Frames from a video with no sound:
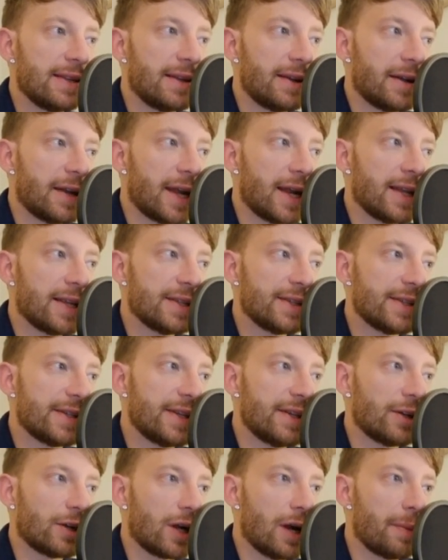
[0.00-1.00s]
the Netherlands
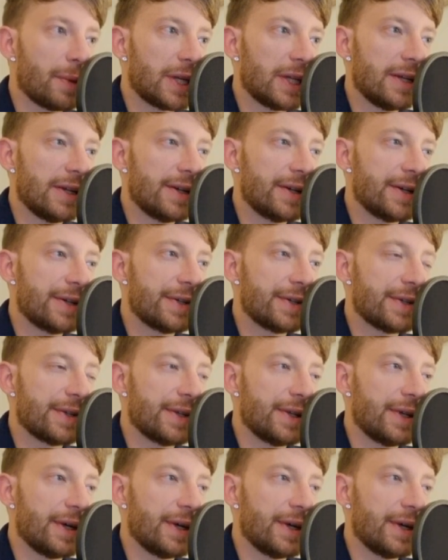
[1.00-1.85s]
in the coming years,